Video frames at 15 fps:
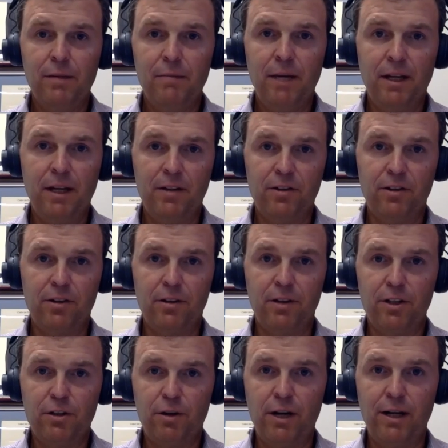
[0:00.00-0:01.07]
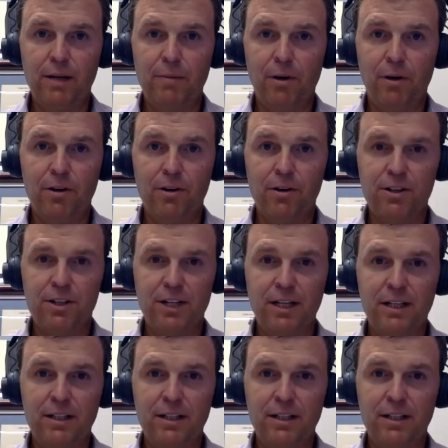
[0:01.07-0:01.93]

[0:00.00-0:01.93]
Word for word: making certain the training partners stay